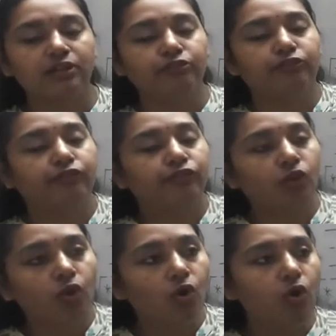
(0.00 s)

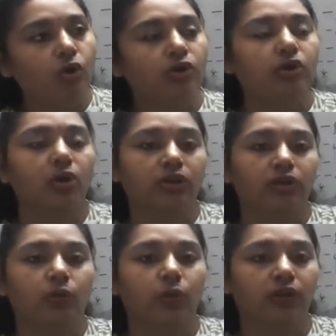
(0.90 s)
float on
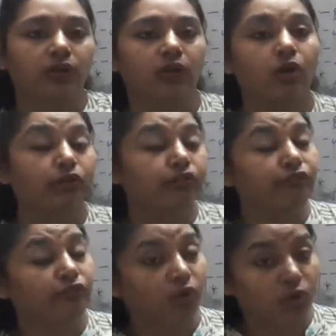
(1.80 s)
the water or
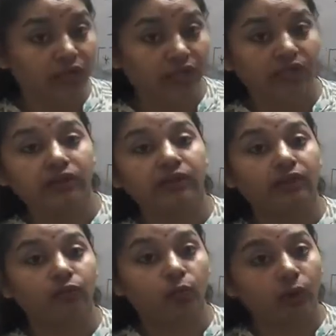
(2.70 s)
float in
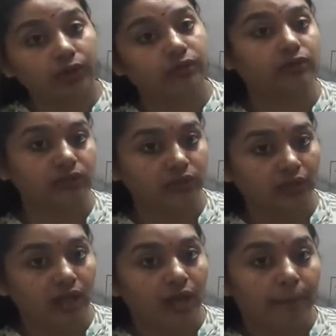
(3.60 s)
the water.
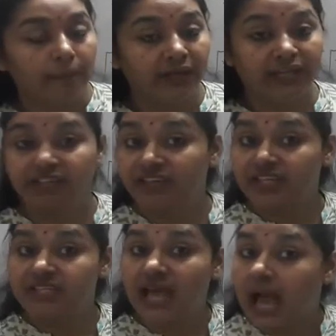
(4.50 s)
But if it
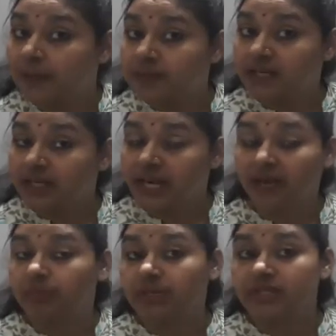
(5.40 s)
is absent,
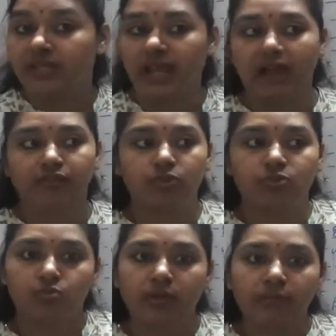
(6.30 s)
that means they have to
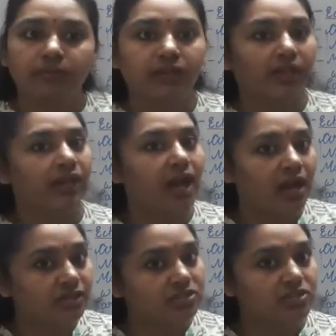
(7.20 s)
swim. They
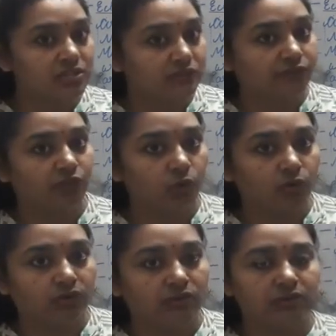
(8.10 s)
can't just
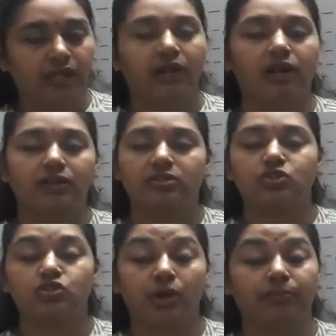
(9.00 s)
float. They can't
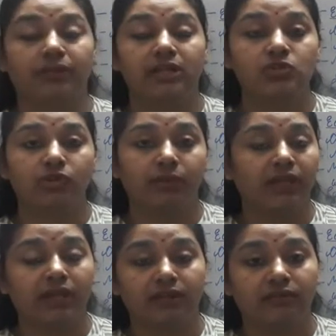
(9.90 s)
stop their swimming
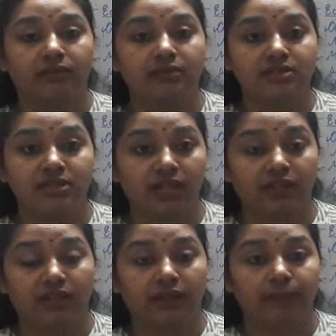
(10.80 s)
and stay
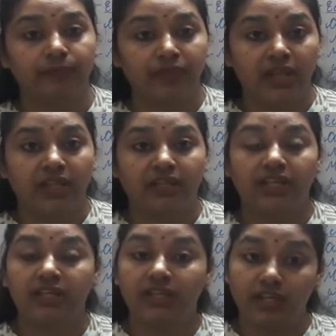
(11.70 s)
there.
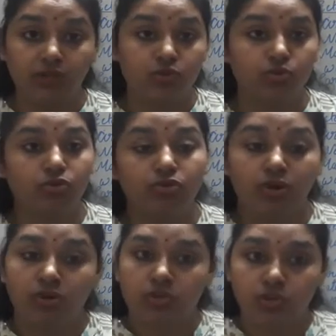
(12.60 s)
They need to
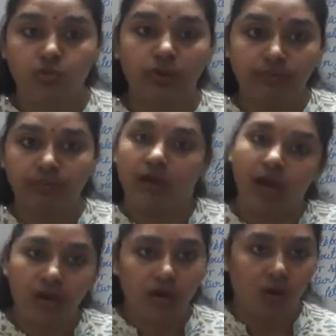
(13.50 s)
swim
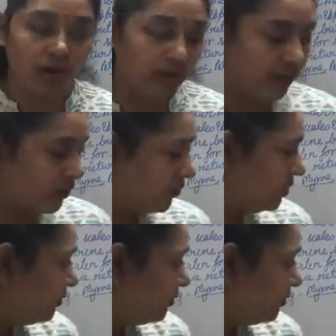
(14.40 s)
all around.